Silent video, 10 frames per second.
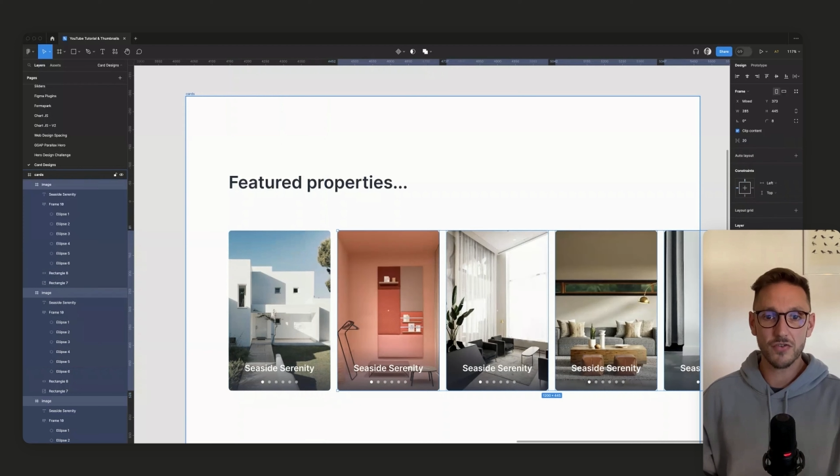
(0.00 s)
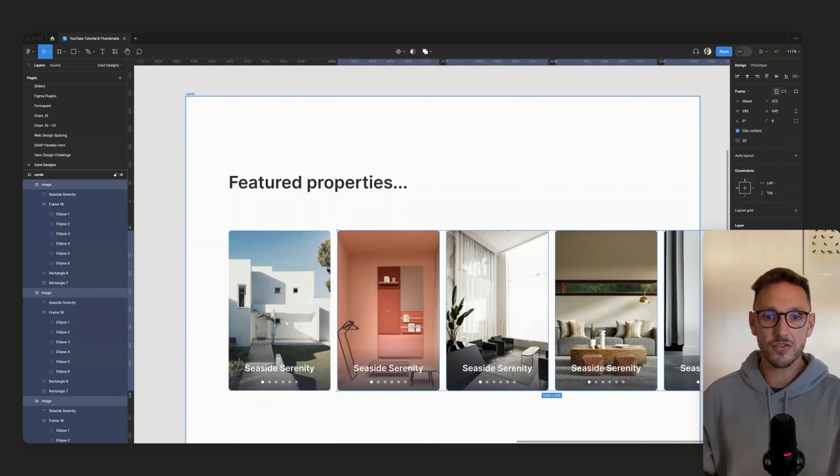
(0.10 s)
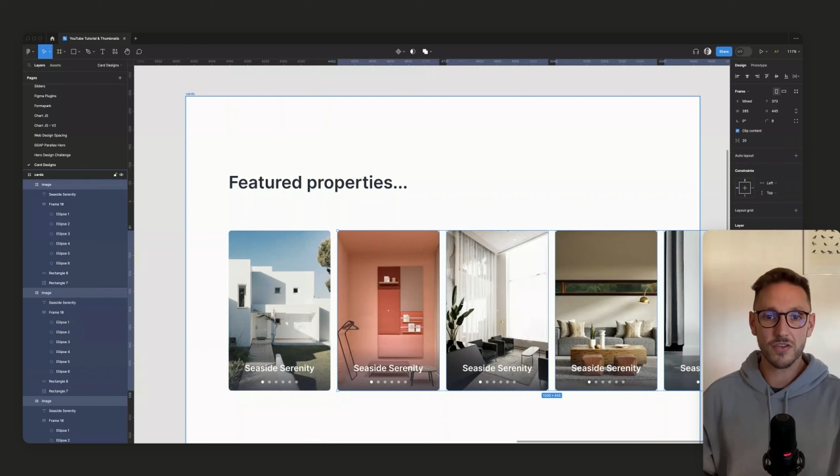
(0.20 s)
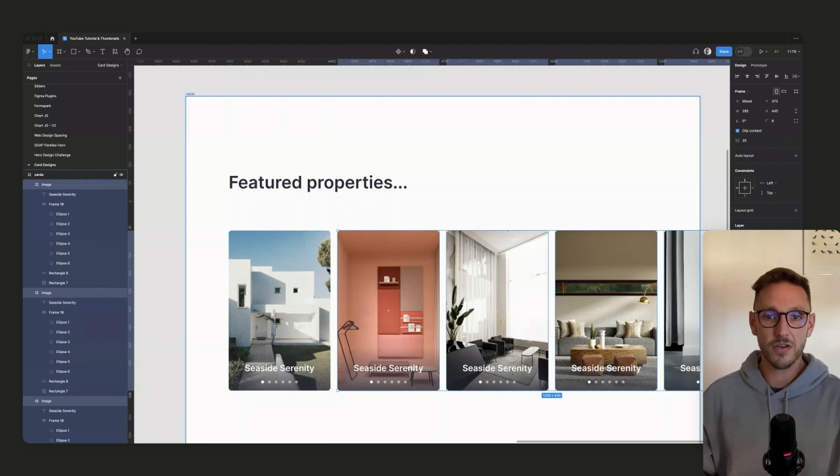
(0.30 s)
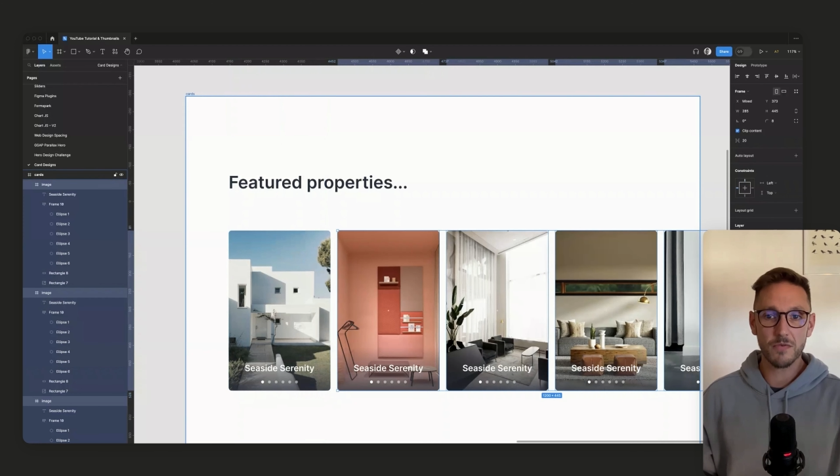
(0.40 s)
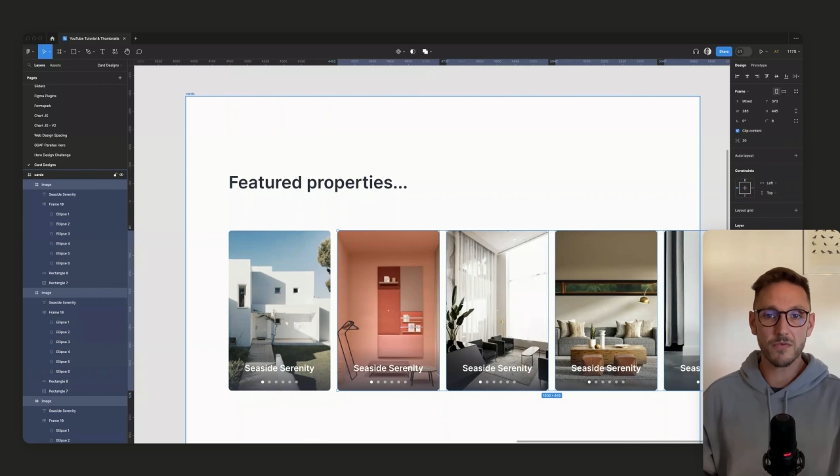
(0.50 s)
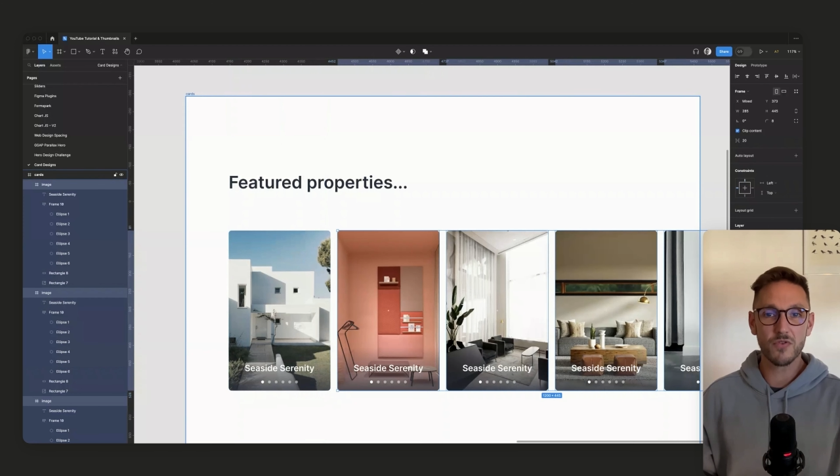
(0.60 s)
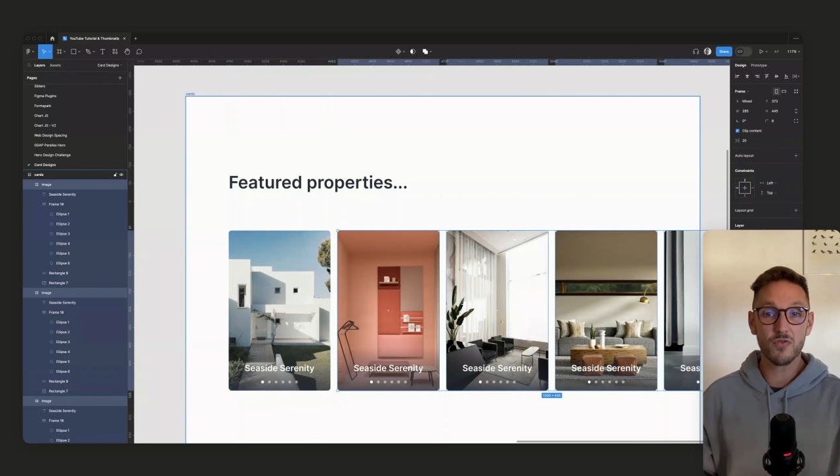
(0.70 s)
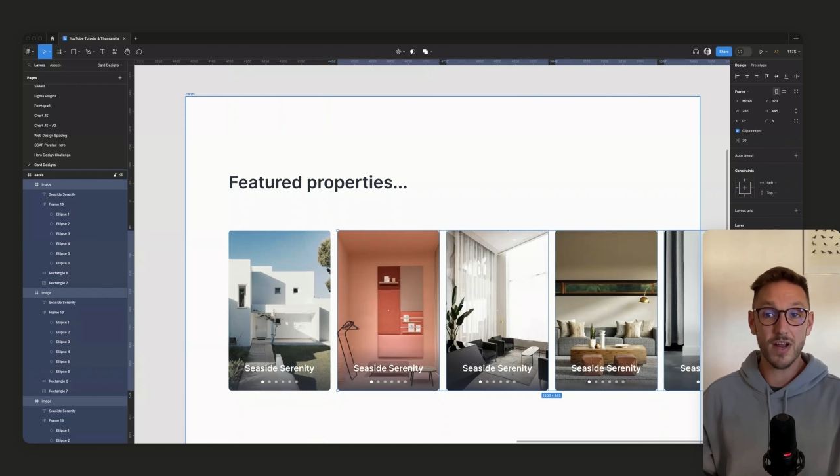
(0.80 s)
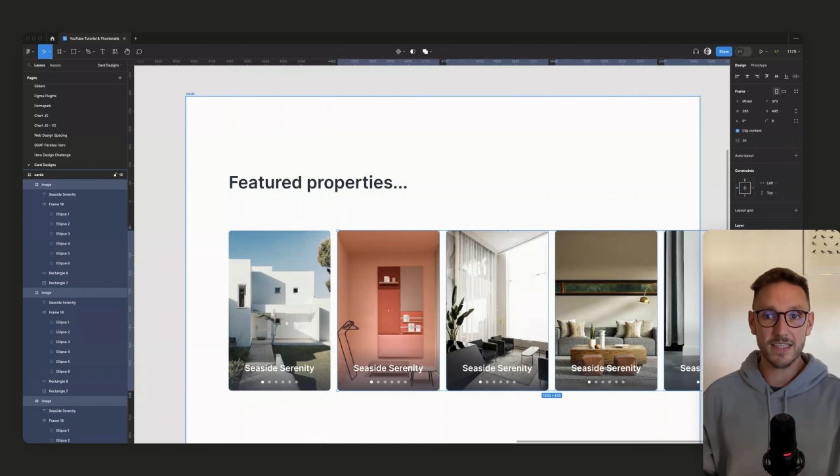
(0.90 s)
just go
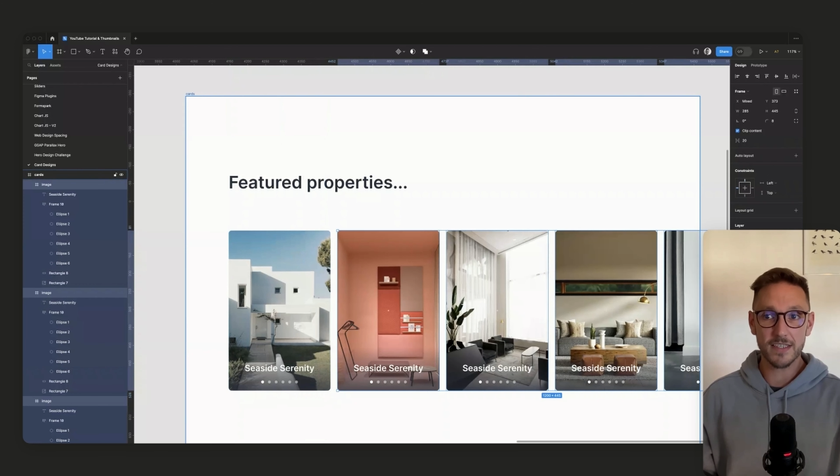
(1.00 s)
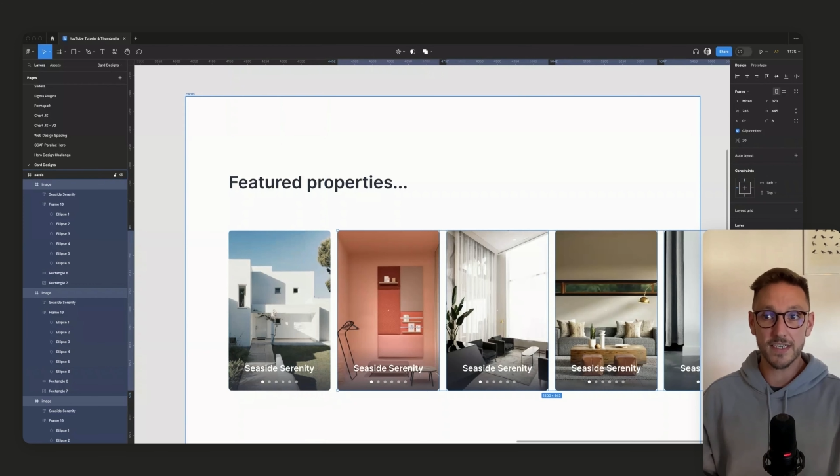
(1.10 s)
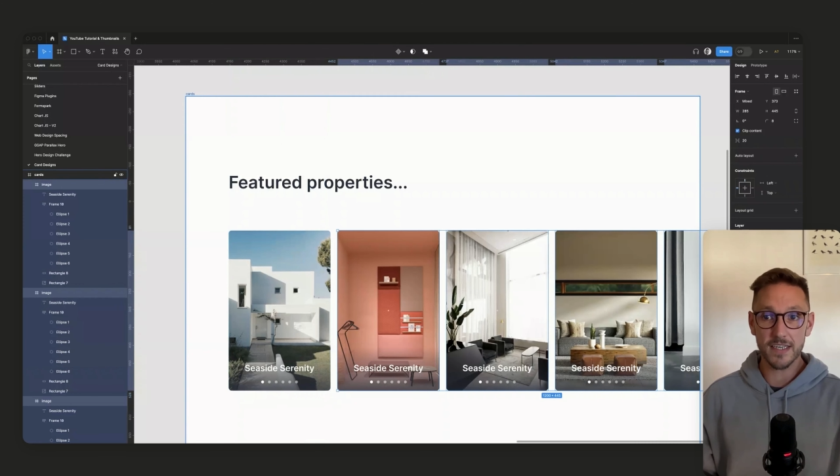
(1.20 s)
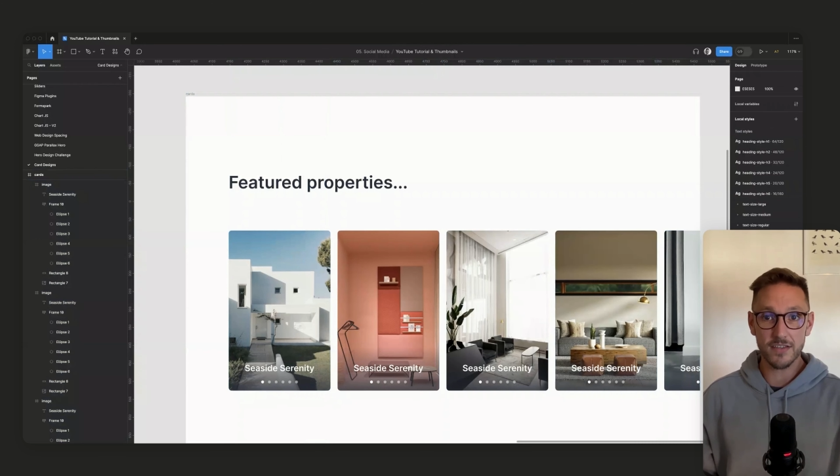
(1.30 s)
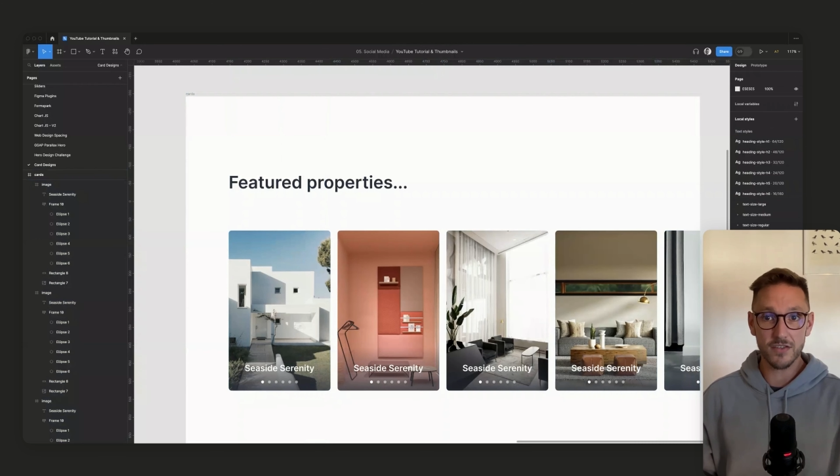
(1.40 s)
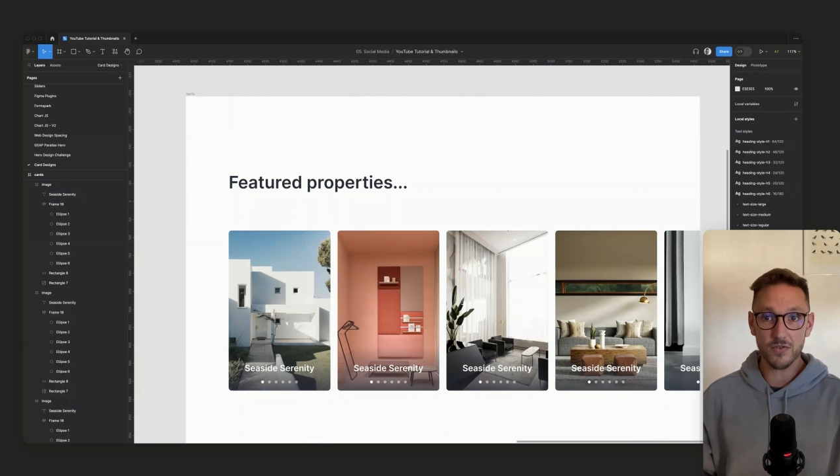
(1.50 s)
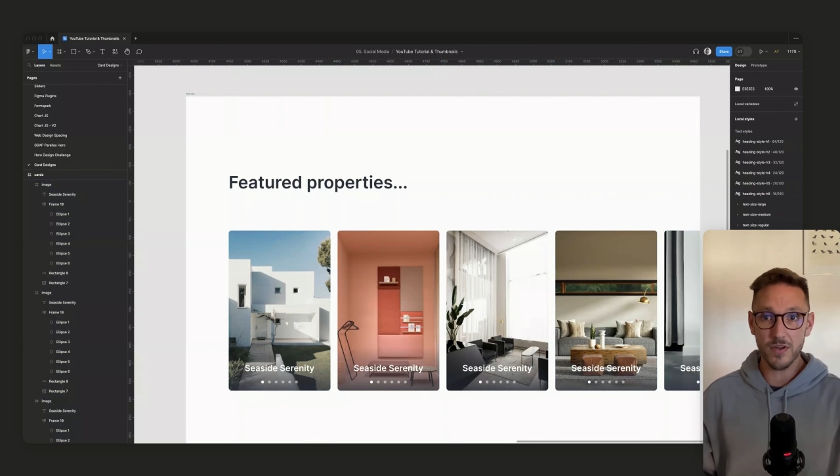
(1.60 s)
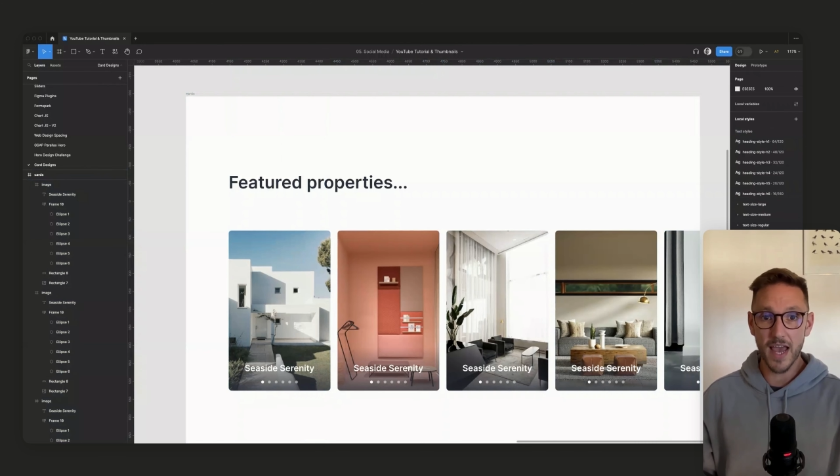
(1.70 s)
crazy and do